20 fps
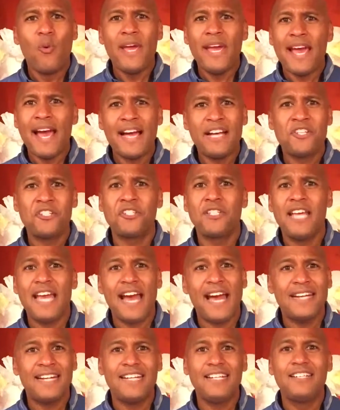we actually
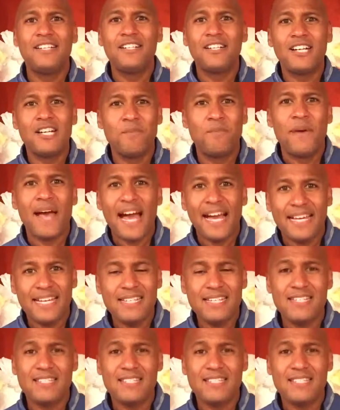had it good back in